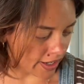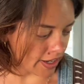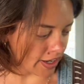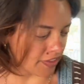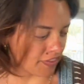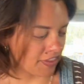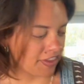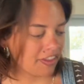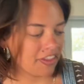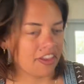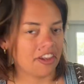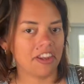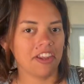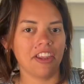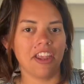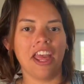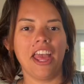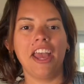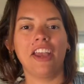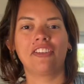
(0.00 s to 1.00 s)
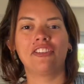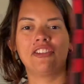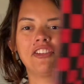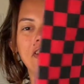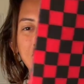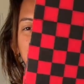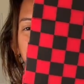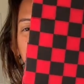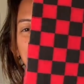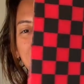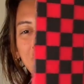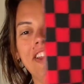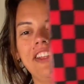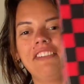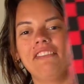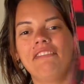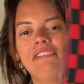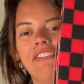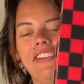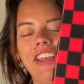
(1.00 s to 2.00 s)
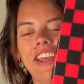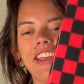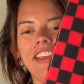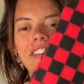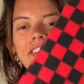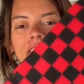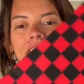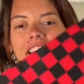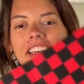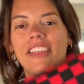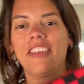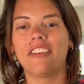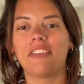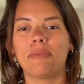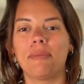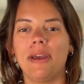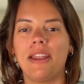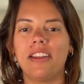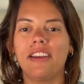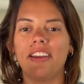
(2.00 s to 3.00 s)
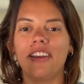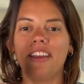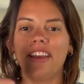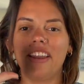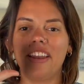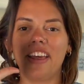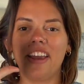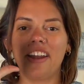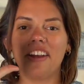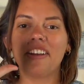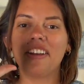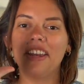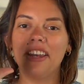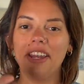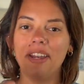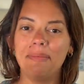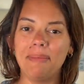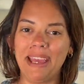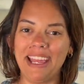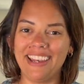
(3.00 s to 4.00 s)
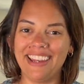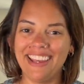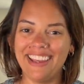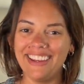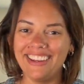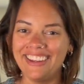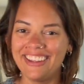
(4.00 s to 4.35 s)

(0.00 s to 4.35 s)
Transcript: nothing a little extra cut couldn't fix. That looks better, and I already need a Band-Aid.